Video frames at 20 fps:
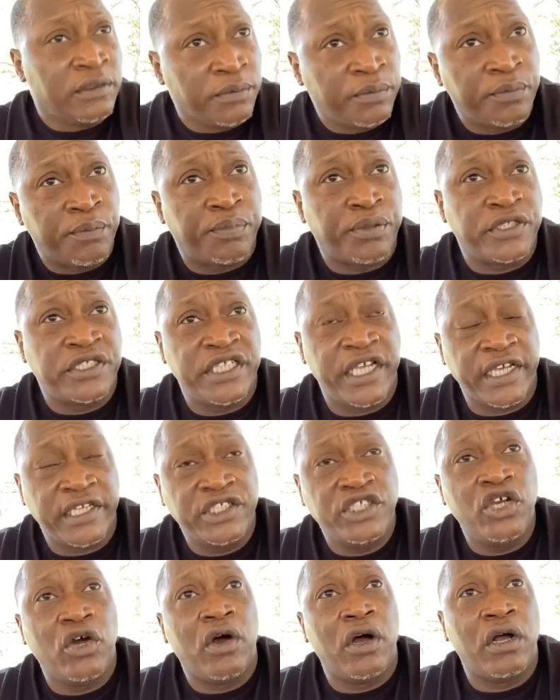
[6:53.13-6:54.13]

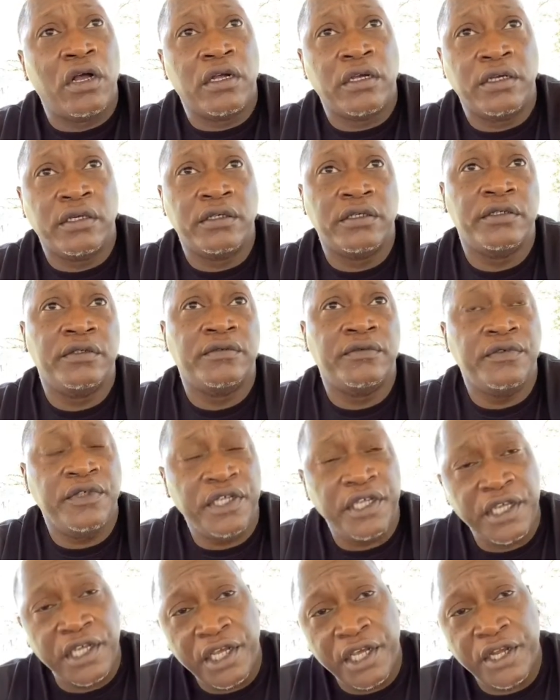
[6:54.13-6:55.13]
protect your
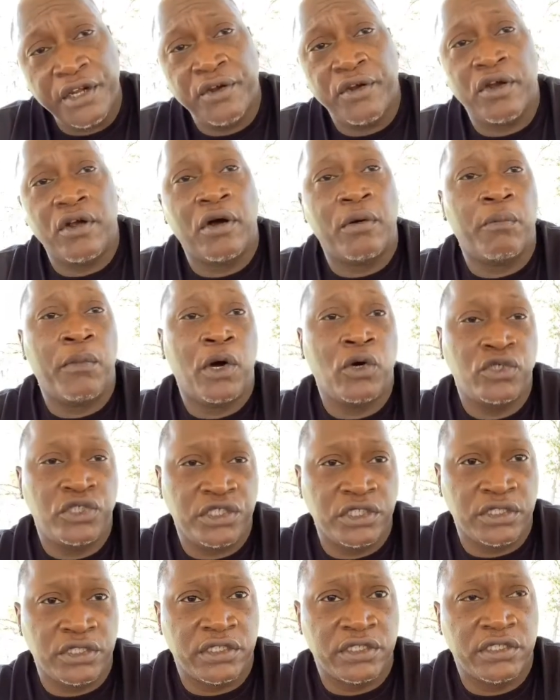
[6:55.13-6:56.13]
inner
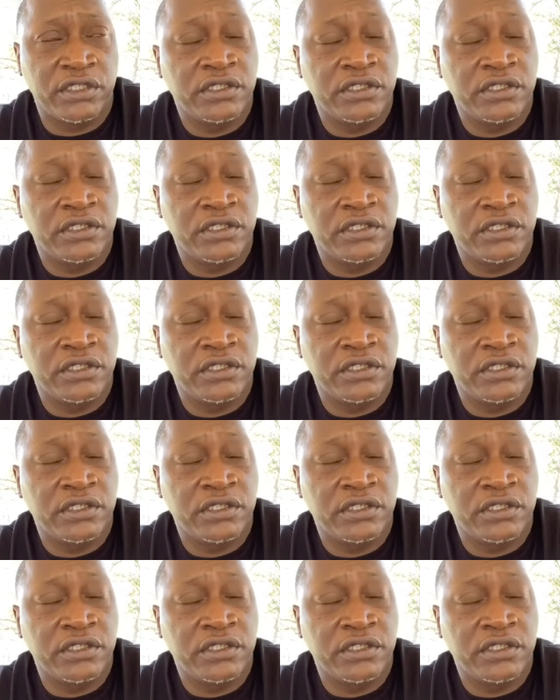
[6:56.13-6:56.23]
emotions